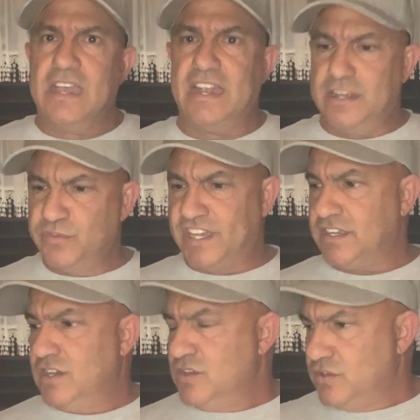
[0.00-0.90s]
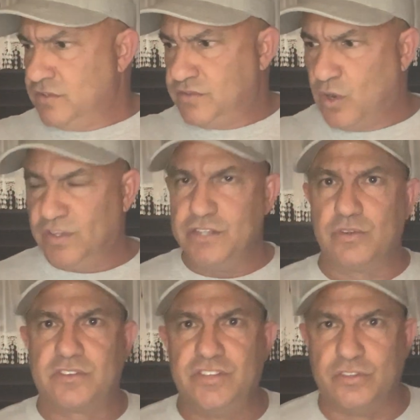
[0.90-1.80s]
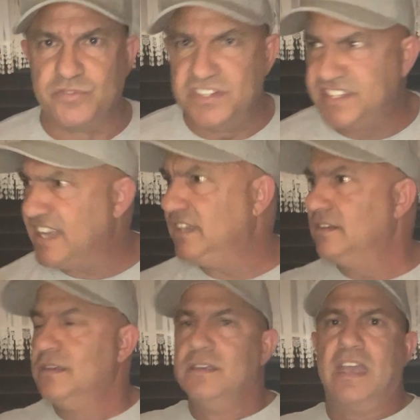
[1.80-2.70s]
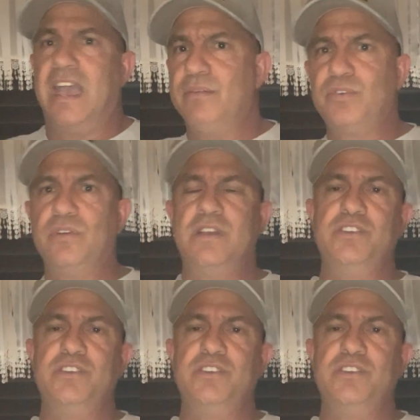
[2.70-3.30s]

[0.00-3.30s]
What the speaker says: And he was like, don't let your children date ever.